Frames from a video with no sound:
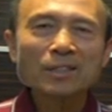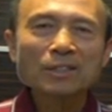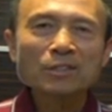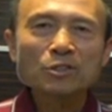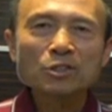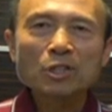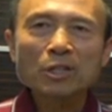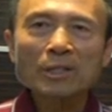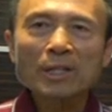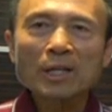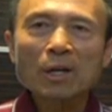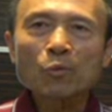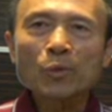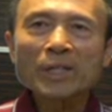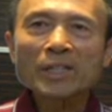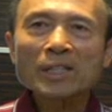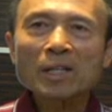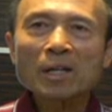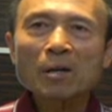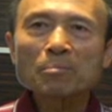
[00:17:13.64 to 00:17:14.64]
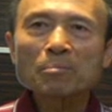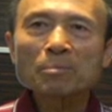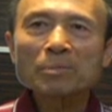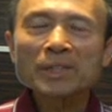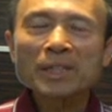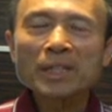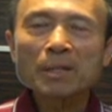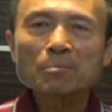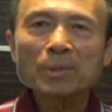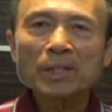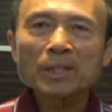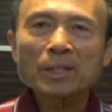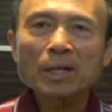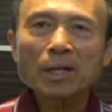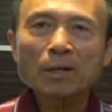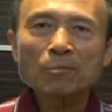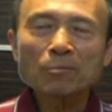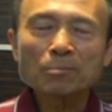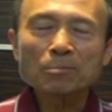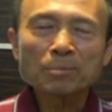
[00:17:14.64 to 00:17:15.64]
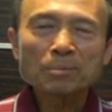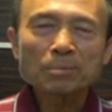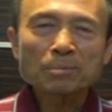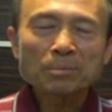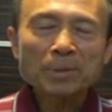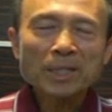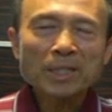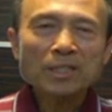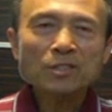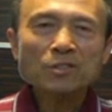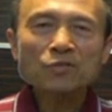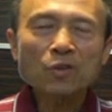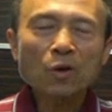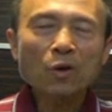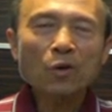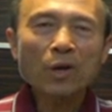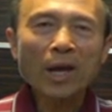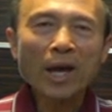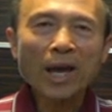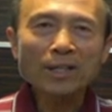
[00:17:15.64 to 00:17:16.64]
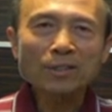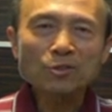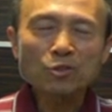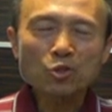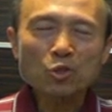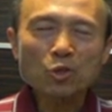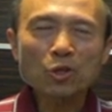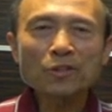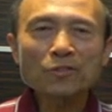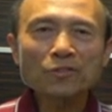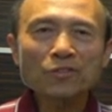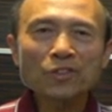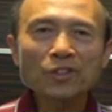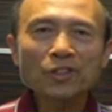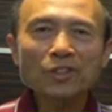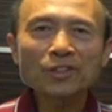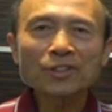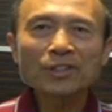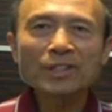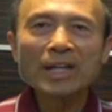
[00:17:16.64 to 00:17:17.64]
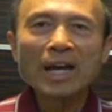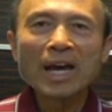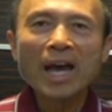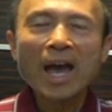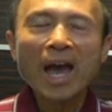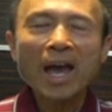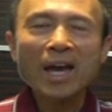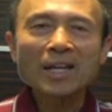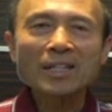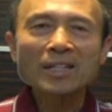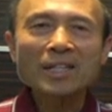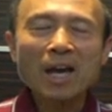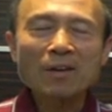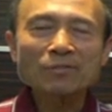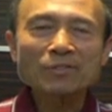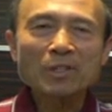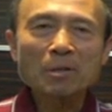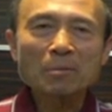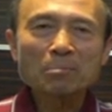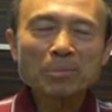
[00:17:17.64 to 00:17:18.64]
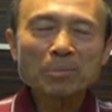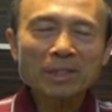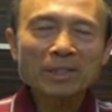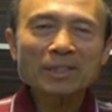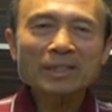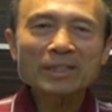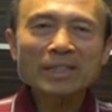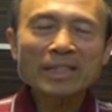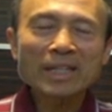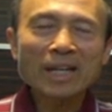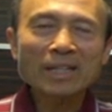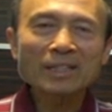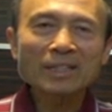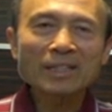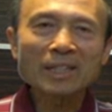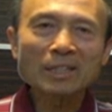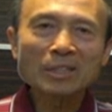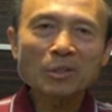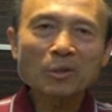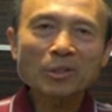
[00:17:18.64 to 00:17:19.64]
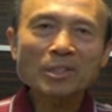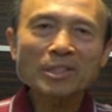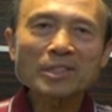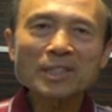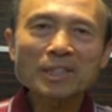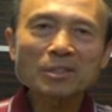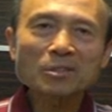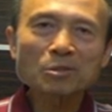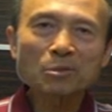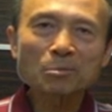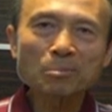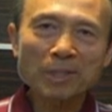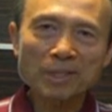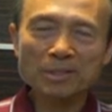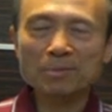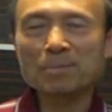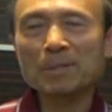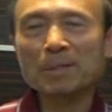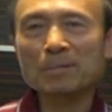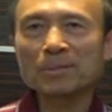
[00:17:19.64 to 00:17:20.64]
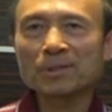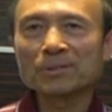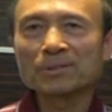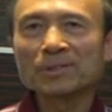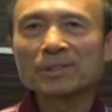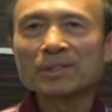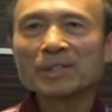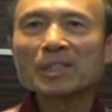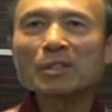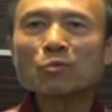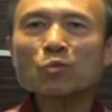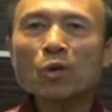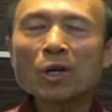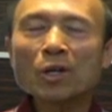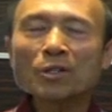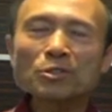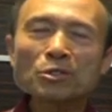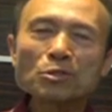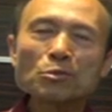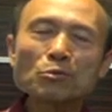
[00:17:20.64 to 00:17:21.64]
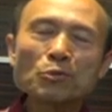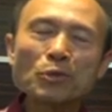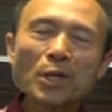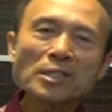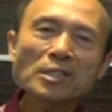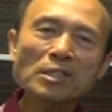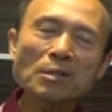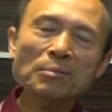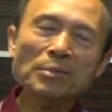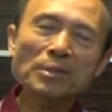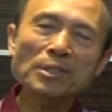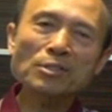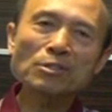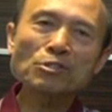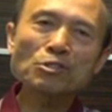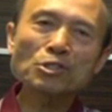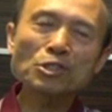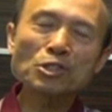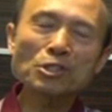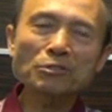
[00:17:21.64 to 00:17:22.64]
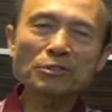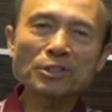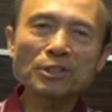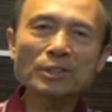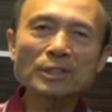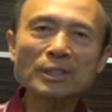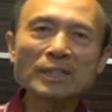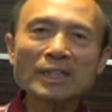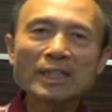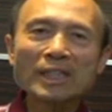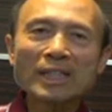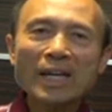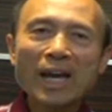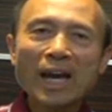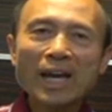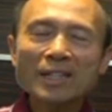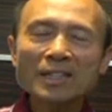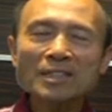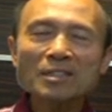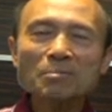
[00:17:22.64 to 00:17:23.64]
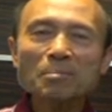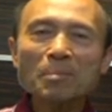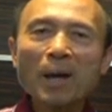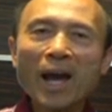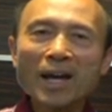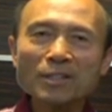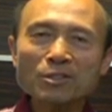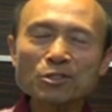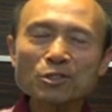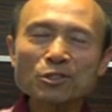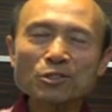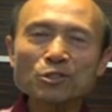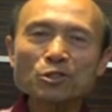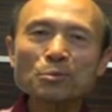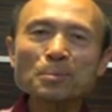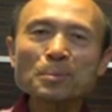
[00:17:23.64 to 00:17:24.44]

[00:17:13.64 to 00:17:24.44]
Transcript: so that we can, can become peaceful and joyful and have the ability and the anointing to bless people. He wants to raise up his children and his pastors